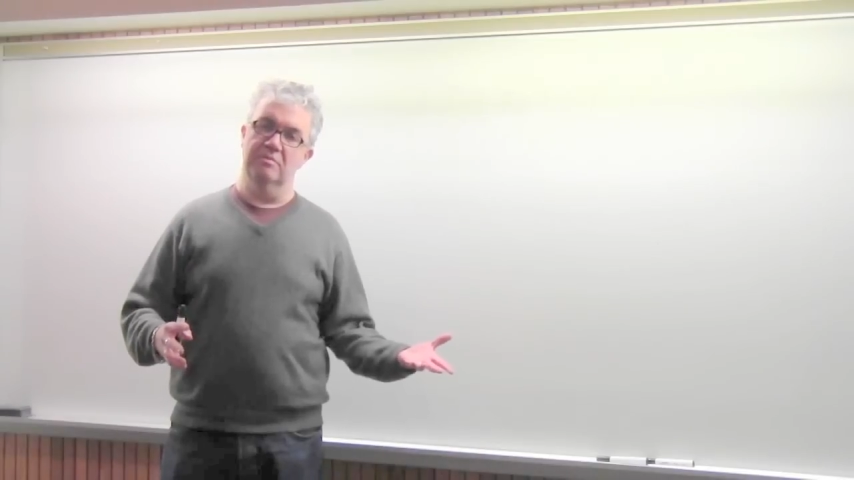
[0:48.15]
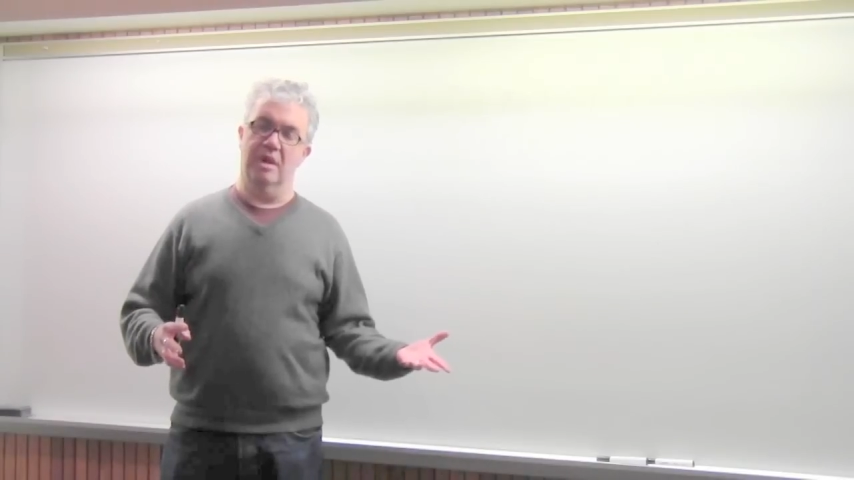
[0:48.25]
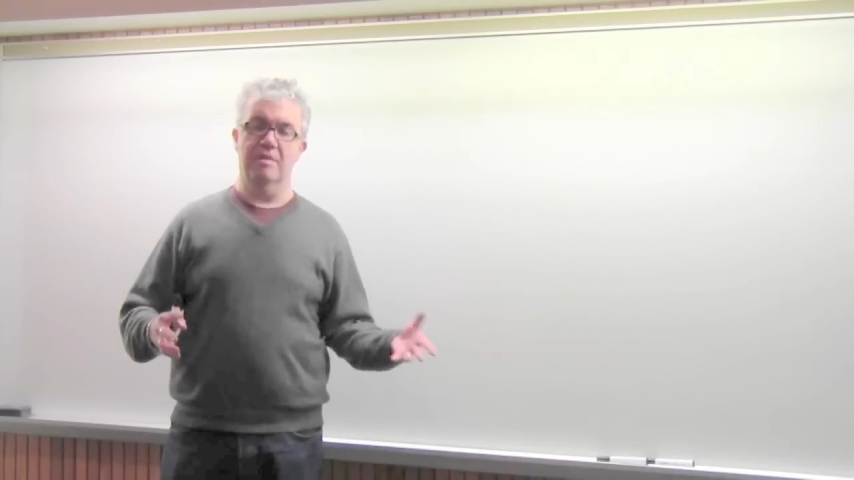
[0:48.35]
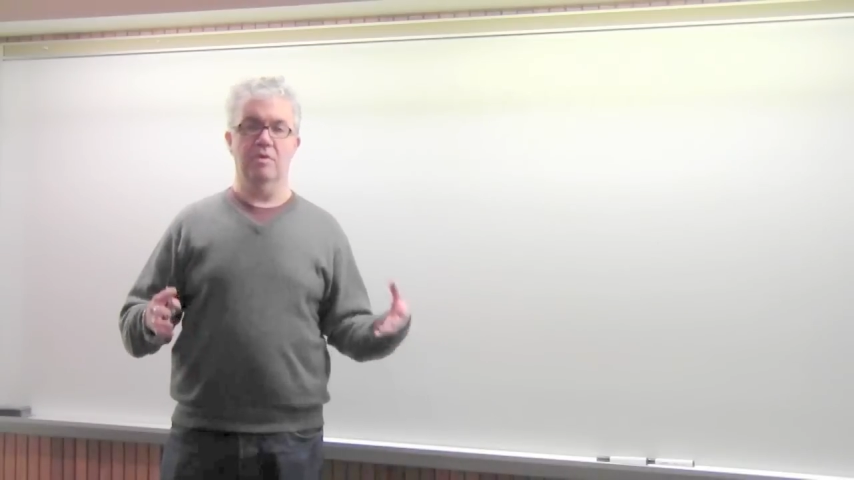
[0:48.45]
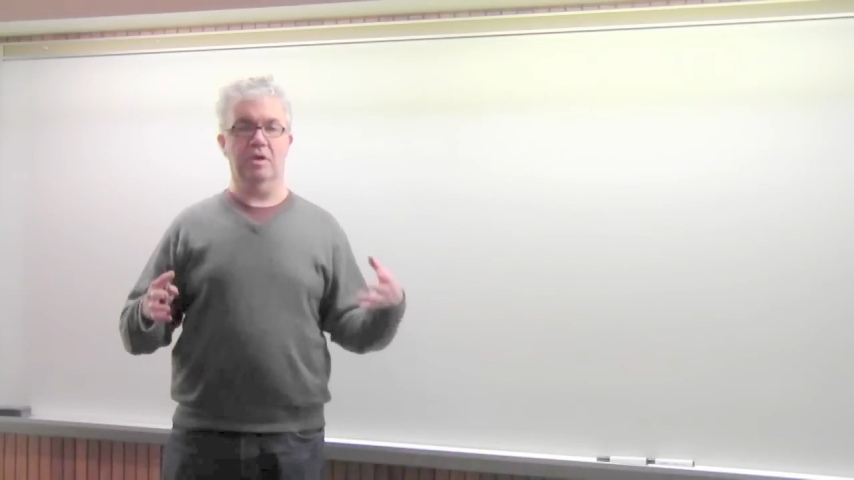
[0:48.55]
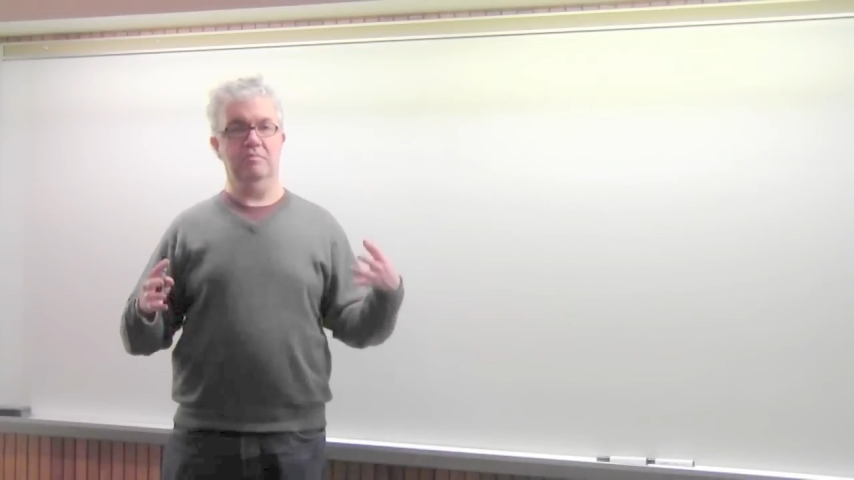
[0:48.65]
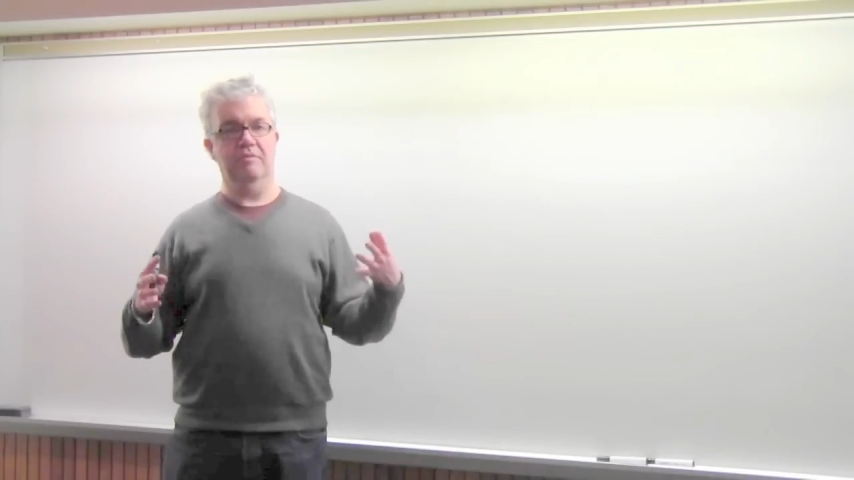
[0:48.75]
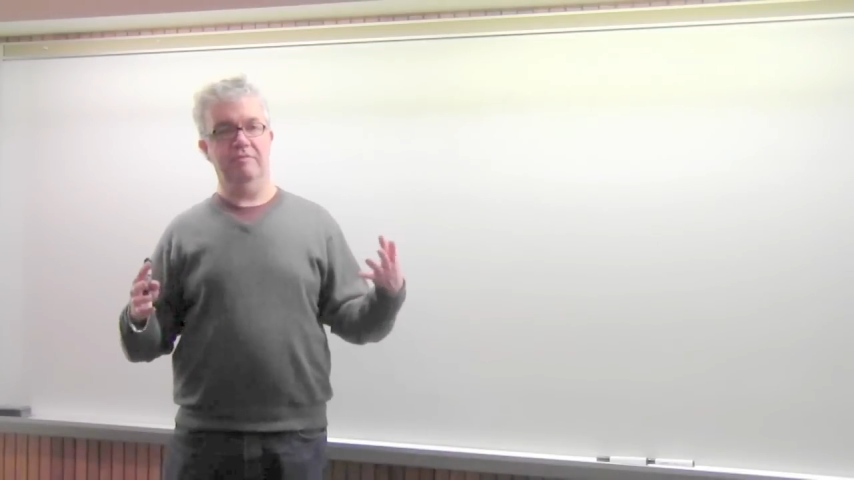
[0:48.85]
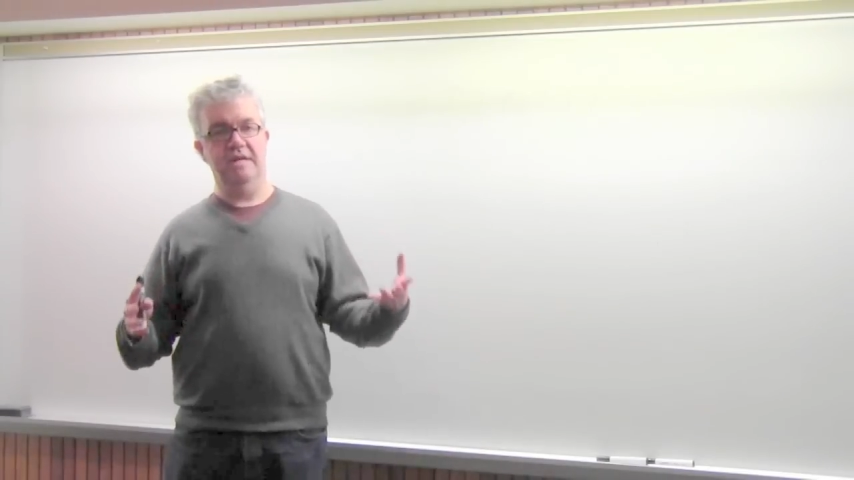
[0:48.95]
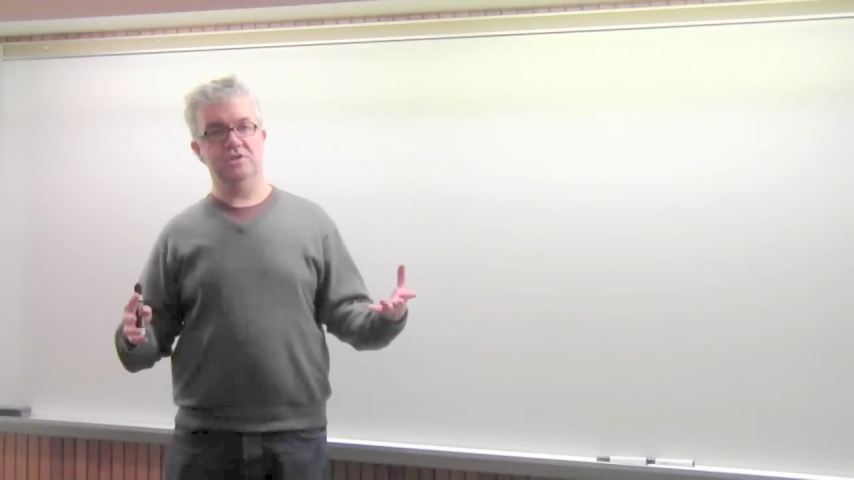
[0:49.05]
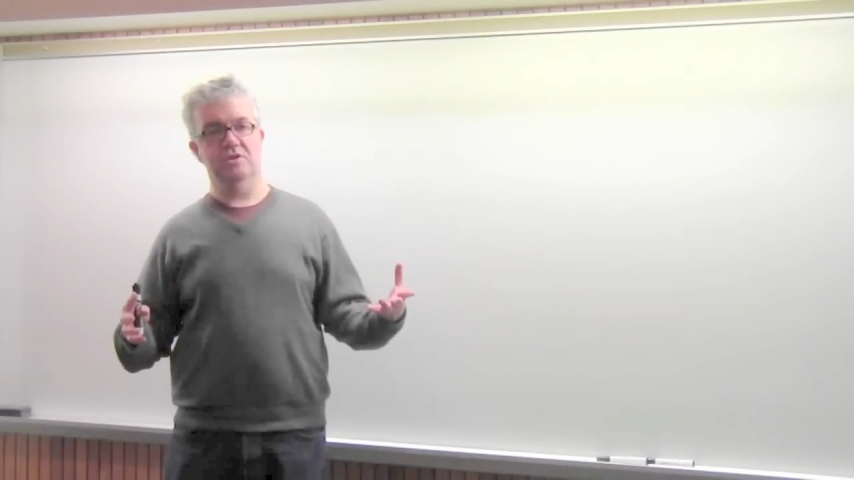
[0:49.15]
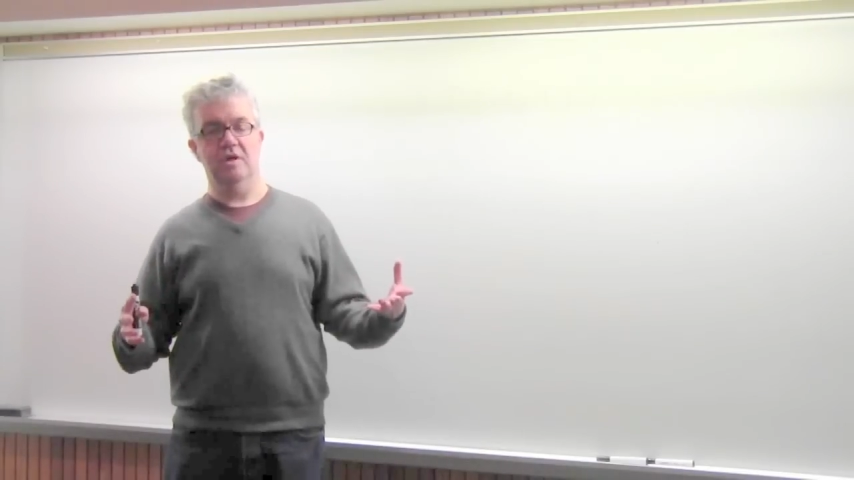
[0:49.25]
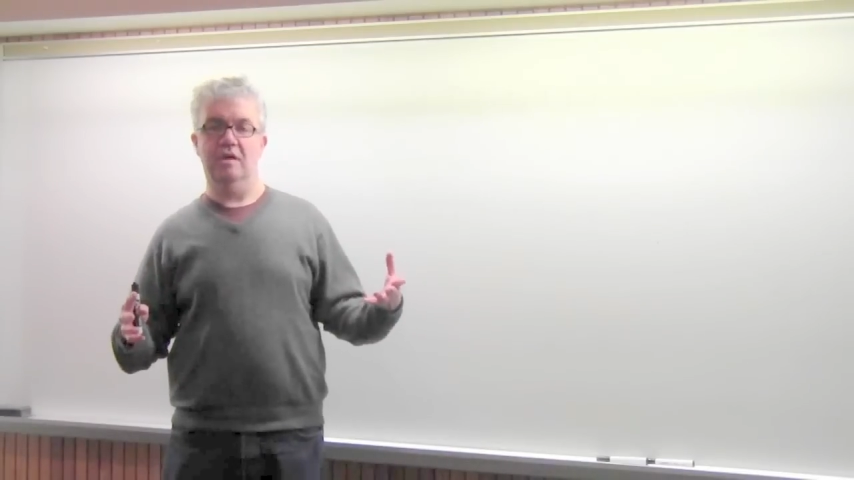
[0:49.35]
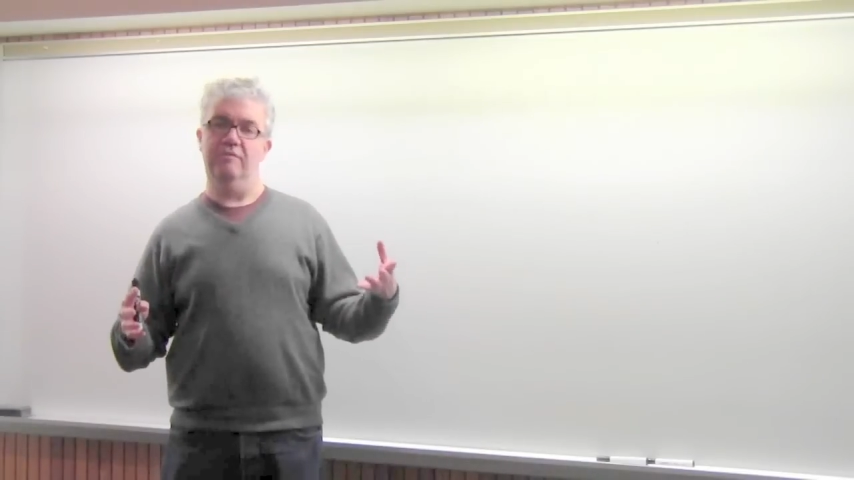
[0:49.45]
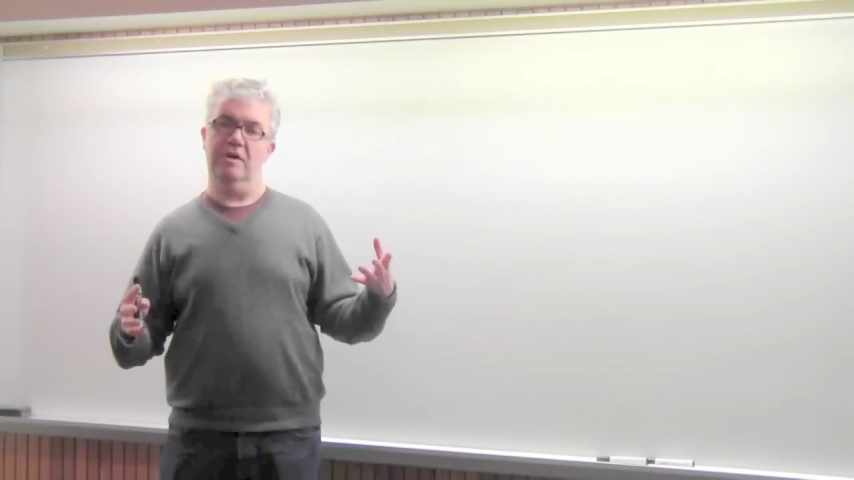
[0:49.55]
Brian Morgan
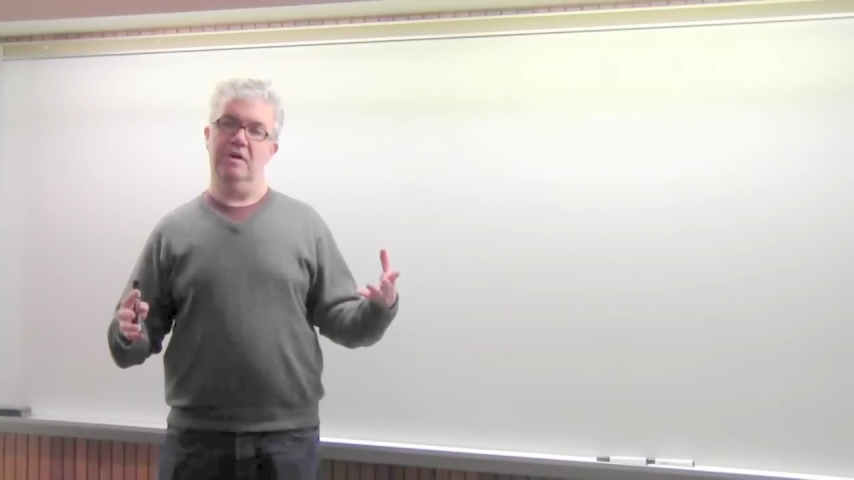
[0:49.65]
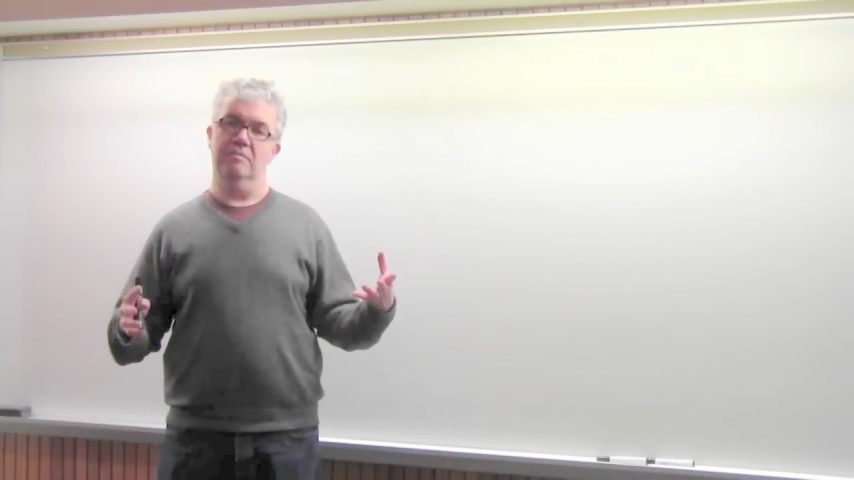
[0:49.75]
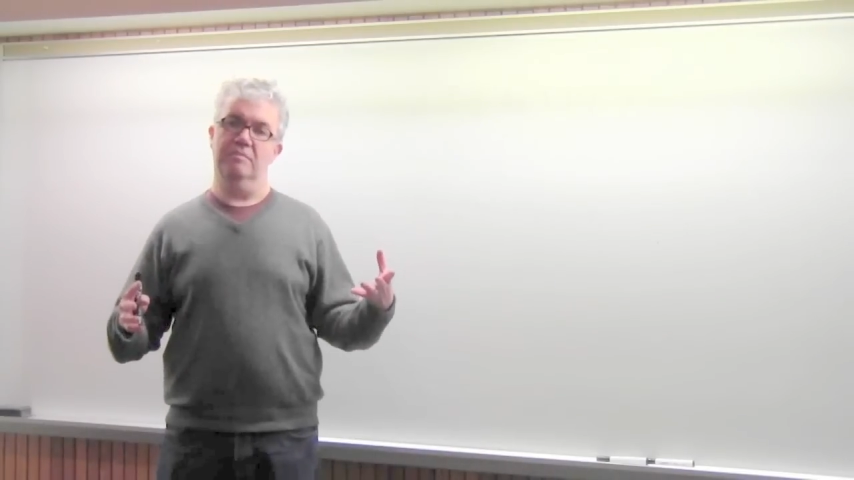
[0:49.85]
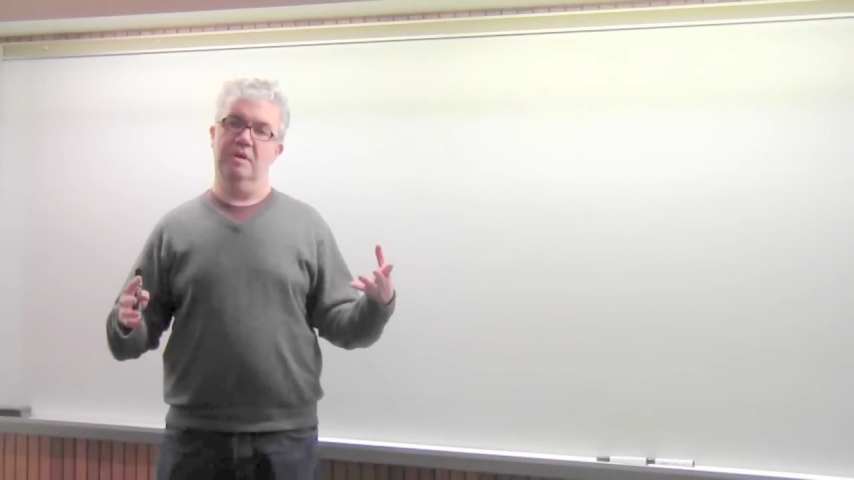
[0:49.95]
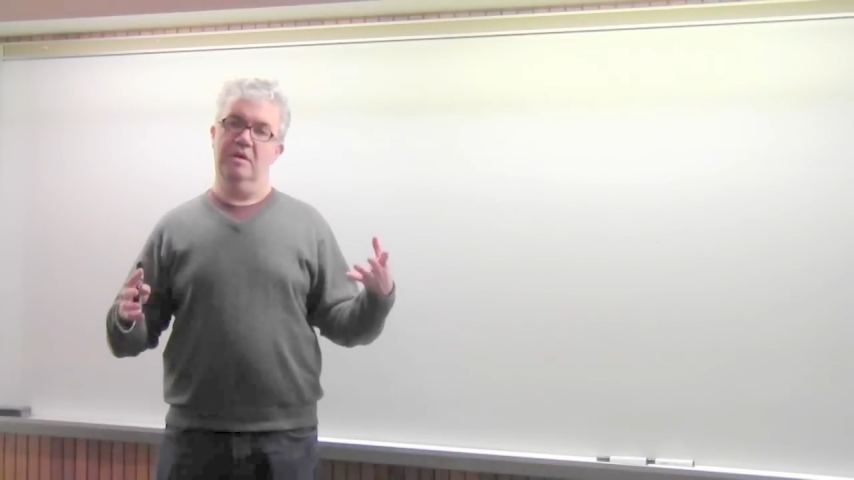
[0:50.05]
professor at a very